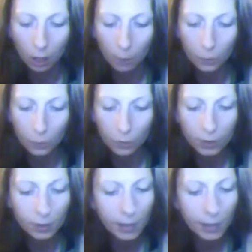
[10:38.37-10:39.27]
So
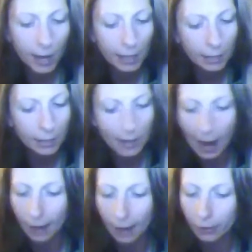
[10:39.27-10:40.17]
this is not
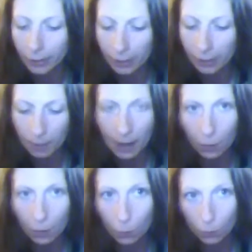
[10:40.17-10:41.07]
entirely
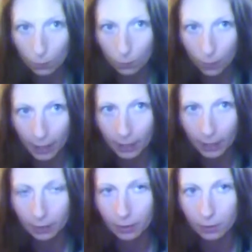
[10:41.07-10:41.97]
about
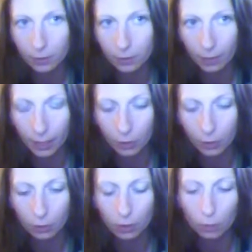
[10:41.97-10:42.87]
finances,
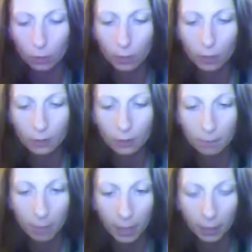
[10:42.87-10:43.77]
financial situations, and
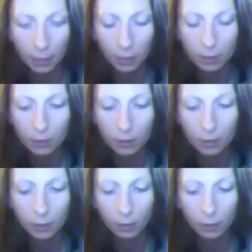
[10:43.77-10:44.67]
money. This
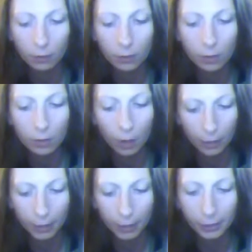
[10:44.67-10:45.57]
is other
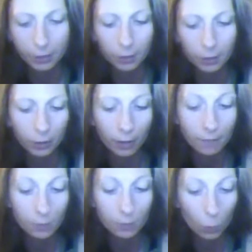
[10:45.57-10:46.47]
areas of your life
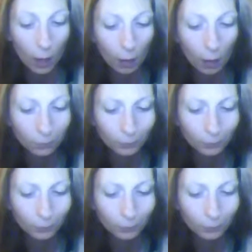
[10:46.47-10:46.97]
as well.